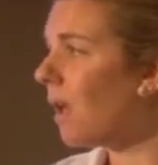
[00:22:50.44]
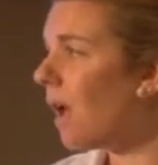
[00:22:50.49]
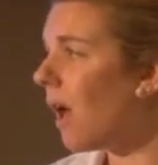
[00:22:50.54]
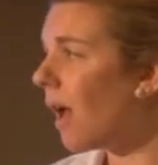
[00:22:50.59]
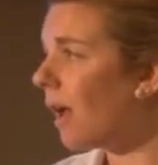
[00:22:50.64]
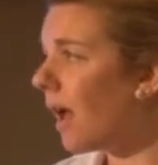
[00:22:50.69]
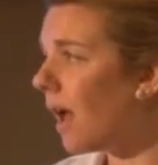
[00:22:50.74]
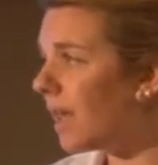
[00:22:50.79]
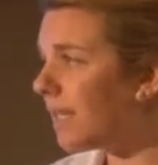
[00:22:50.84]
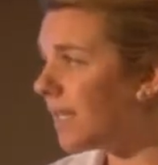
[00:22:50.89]
A
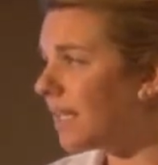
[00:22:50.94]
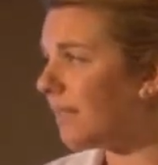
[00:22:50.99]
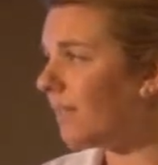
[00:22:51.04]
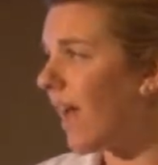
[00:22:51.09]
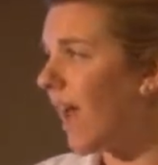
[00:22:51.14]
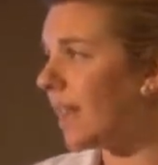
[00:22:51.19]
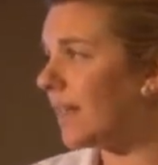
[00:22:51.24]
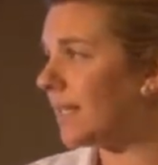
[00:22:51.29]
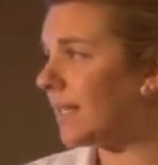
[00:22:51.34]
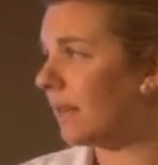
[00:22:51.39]

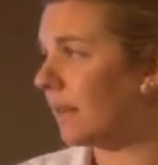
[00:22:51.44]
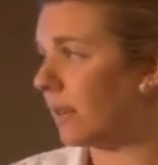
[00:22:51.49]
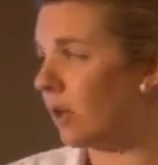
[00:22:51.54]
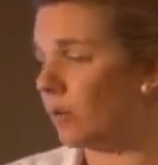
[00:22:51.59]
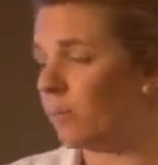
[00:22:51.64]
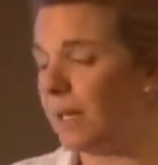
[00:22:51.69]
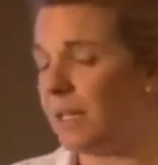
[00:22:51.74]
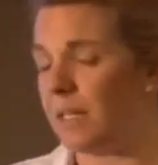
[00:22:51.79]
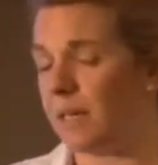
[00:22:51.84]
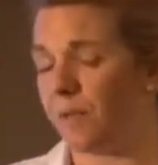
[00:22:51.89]
Constivac is a little
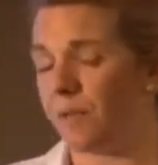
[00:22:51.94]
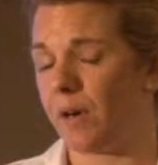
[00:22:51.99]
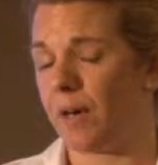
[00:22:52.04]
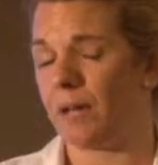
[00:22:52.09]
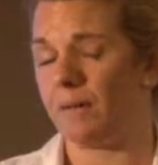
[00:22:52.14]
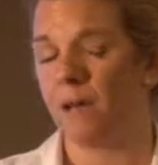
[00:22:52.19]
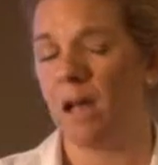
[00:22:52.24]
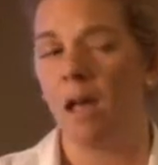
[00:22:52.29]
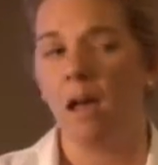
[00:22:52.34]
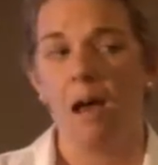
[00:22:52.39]
bit
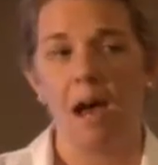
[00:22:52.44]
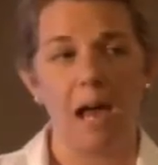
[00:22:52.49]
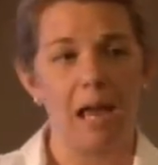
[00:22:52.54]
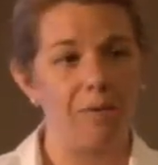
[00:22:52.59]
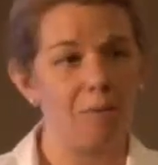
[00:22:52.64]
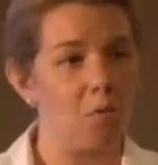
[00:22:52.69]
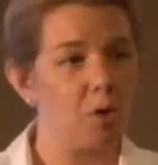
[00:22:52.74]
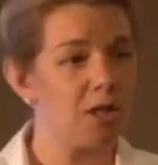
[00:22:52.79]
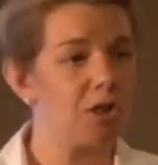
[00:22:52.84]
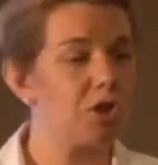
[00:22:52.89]
different. I
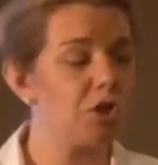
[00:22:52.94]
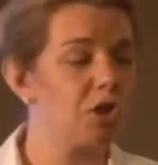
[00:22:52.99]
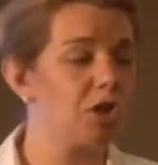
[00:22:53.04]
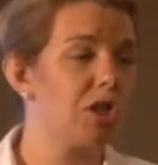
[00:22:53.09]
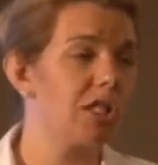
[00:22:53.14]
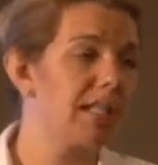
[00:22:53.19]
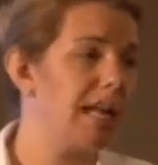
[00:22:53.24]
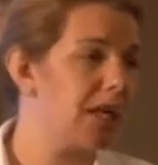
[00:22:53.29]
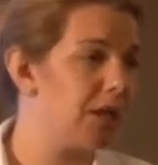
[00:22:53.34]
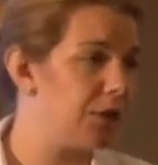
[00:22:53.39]
have one
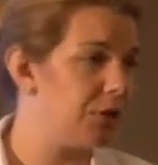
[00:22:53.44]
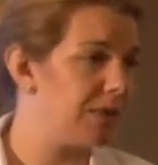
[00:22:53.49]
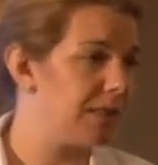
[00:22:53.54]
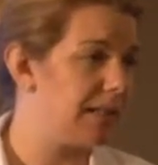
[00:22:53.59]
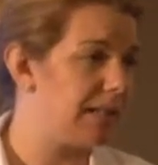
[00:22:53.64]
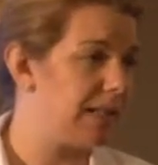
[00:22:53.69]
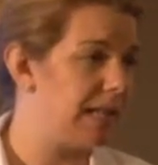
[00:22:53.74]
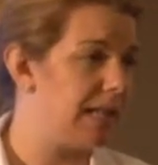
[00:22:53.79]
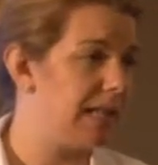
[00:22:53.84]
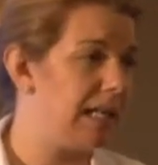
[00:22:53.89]
surgeon that
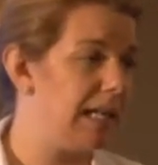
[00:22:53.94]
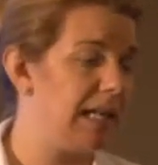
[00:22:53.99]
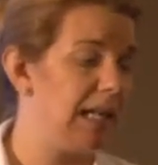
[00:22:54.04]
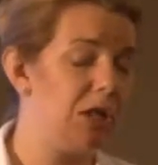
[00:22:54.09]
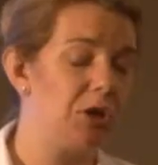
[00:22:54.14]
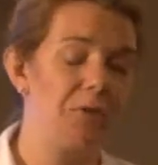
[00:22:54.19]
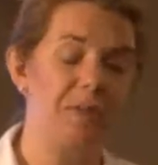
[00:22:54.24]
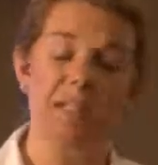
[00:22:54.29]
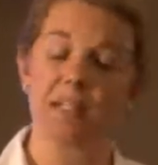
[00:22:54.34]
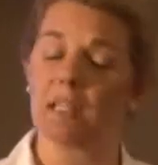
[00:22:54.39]
uses it, and he
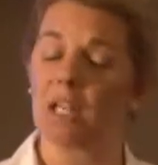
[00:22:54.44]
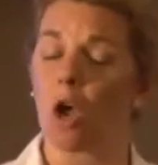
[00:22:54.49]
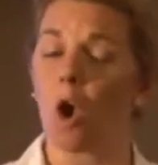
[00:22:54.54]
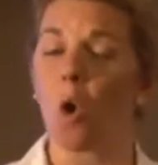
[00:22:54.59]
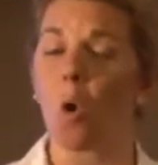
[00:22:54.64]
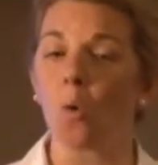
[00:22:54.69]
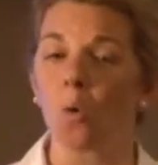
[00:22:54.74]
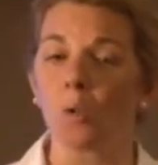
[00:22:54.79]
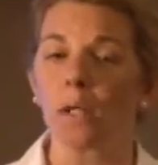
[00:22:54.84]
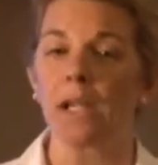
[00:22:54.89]
uses it
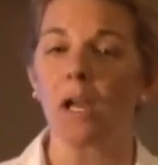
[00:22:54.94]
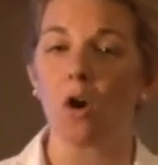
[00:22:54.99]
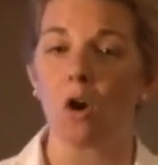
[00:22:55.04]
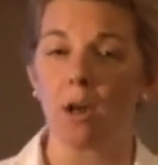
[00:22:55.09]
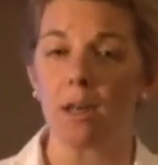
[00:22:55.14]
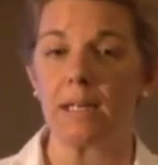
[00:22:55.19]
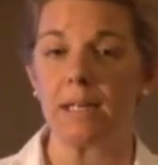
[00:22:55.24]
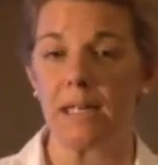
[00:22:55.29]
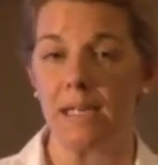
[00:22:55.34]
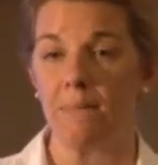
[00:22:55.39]
only
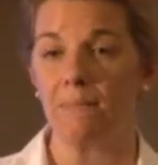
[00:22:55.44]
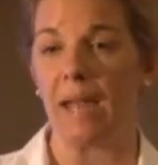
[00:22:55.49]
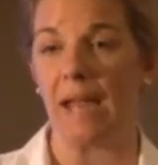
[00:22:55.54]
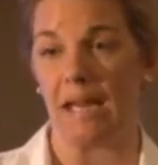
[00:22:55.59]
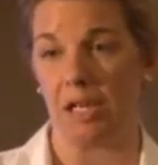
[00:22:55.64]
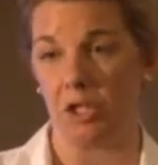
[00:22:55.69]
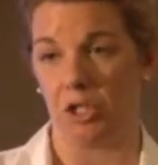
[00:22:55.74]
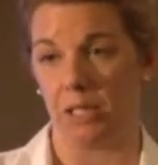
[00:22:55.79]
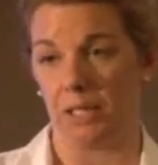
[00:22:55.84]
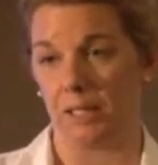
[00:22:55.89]
on knee
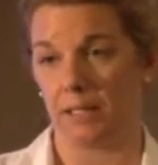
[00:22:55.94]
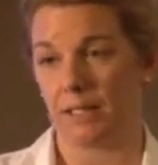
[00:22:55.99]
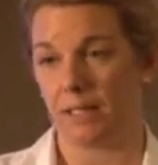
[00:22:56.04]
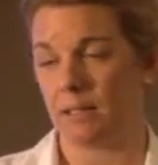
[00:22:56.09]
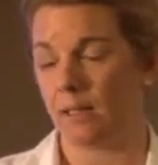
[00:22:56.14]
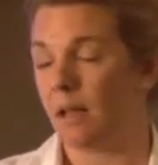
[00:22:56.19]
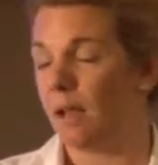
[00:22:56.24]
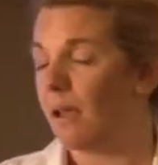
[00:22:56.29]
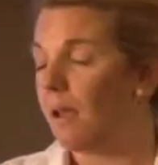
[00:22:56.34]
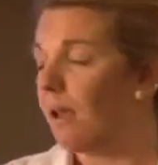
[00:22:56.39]
patients.
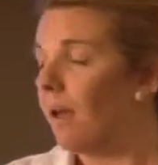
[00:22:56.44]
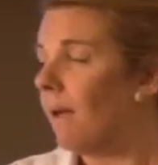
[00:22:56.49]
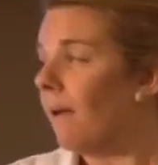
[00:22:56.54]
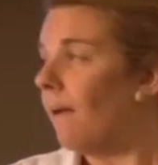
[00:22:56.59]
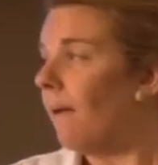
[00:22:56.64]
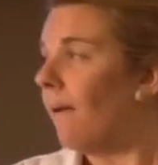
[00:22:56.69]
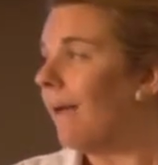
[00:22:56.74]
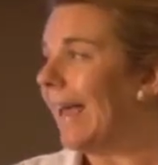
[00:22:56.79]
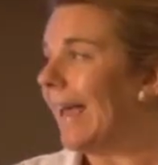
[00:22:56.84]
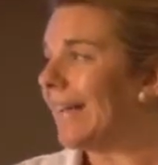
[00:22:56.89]

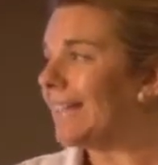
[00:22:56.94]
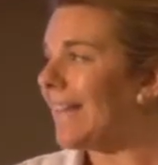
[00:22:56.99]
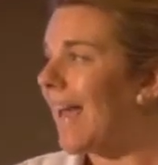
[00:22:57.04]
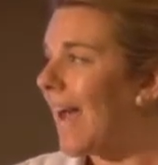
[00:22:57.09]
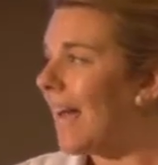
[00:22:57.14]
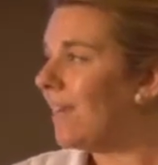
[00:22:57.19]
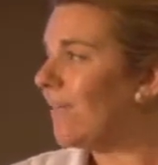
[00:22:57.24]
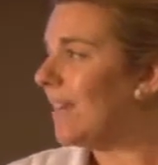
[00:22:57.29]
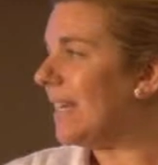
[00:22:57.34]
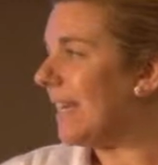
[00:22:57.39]
It's
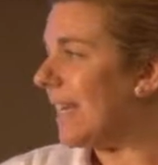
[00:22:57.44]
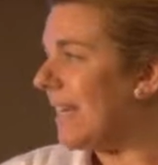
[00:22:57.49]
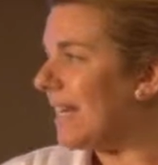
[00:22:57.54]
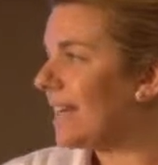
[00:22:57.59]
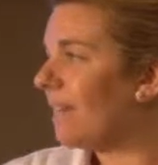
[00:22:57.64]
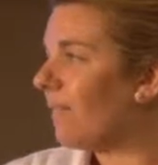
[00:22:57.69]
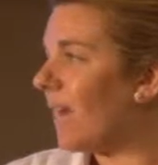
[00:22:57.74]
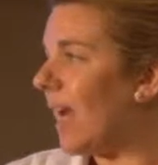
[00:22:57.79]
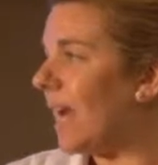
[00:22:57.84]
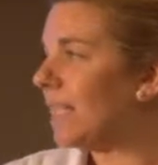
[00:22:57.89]
kind of a neat
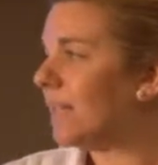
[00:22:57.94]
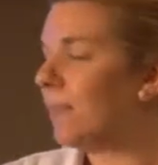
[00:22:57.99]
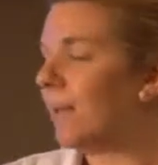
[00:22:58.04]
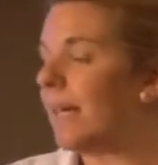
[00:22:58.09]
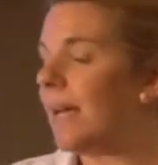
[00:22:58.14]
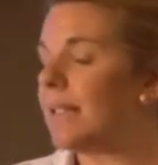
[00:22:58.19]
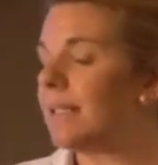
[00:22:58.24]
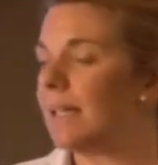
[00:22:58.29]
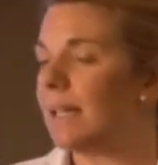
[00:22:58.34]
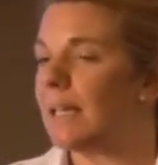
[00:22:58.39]
device
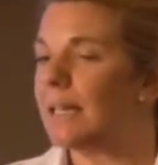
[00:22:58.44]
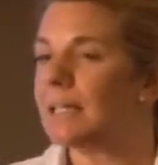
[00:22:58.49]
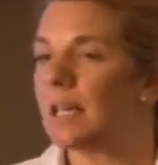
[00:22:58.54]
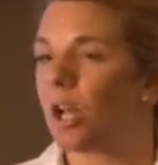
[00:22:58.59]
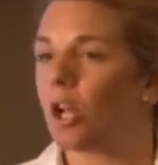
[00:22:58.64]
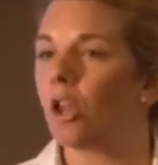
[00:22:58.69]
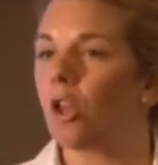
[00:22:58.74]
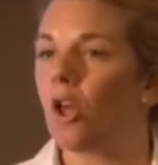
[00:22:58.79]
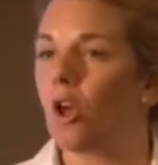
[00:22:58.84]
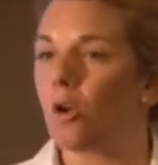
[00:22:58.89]
because it is a
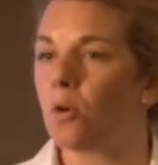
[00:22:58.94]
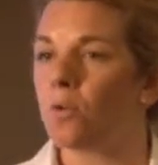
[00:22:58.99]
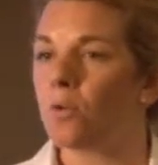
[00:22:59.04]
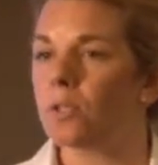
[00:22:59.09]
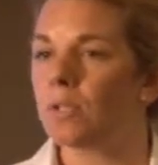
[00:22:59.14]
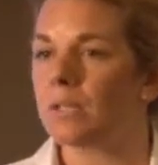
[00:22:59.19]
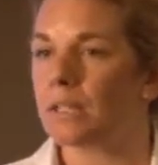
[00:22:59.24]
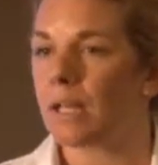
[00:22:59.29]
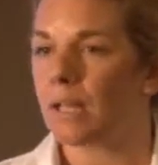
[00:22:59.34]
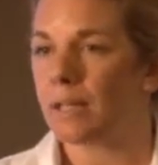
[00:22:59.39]

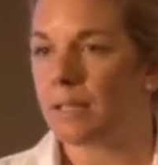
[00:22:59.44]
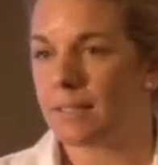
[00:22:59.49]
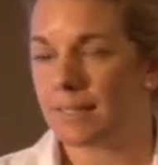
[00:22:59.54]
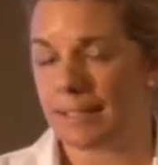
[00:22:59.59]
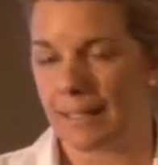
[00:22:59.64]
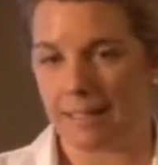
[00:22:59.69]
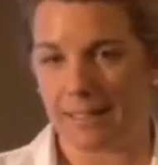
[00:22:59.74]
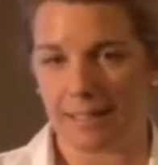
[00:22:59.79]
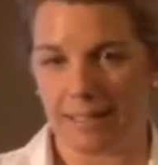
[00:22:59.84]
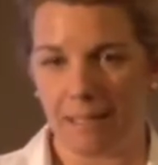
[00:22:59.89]
closed
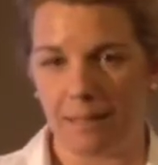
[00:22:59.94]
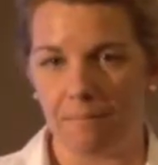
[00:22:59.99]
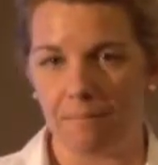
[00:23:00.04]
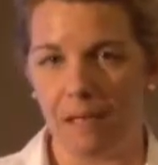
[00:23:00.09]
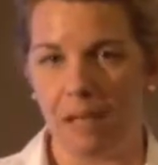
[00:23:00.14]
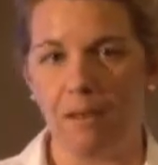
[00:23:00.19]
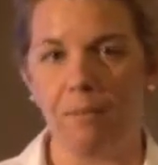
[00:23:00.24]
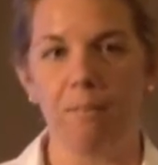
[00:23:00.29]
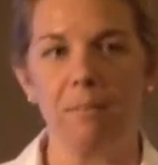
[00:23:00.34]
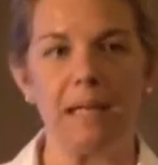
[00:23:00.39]
system,
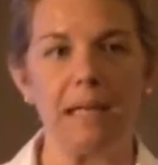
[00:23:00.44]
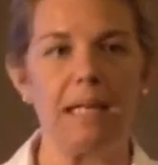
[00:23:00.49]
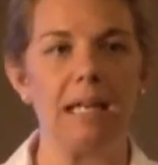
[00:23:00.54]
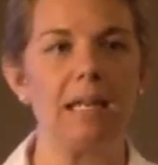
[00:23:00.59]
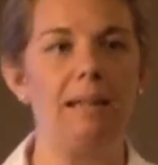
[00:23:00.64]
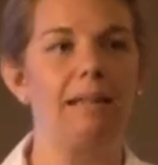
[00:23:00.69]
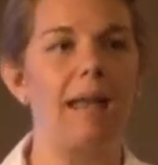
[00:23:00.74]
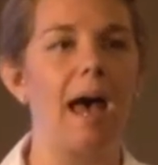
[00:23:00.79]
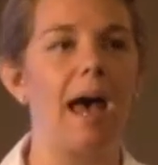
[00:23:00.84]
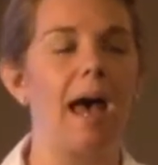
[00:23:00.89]

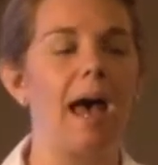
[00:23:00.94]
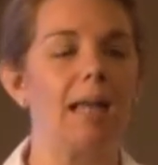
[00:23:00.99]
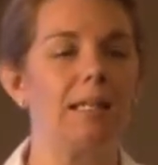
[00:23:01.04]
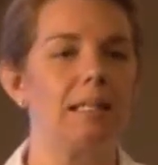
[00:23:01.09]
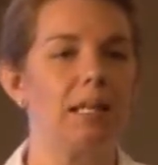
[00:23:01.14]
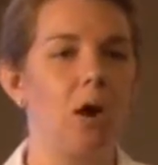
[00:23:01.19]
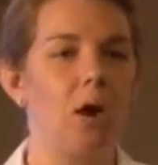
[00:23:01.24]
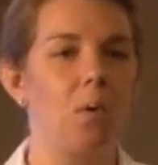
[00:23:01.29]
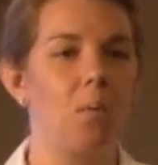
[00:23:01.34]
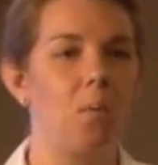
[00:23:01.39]
meaning
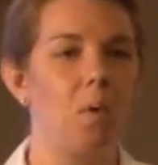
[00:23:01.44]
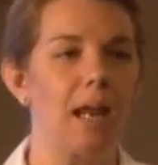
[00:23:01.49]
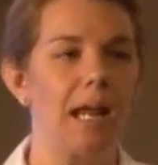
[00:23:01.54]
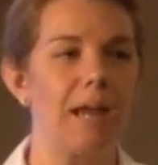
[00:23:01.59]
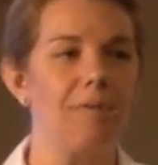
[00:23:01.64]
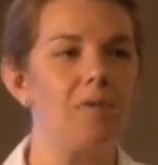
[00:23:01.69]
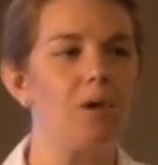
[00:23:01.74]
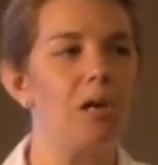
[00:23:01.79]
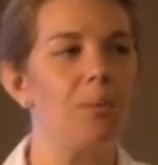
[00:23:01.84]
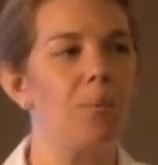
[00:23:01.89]
that
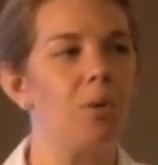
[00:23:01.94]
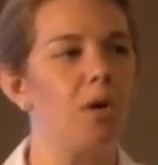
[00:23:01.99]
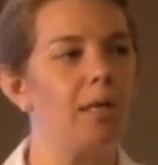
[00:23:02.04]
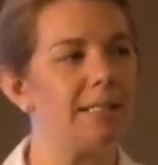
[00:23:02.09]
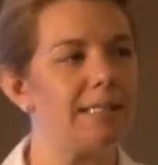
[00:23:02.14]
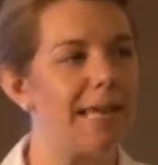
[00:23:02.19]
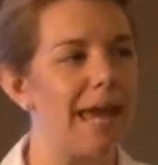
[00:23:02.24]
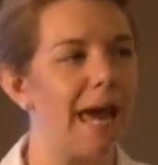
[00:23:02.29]
whatever it puts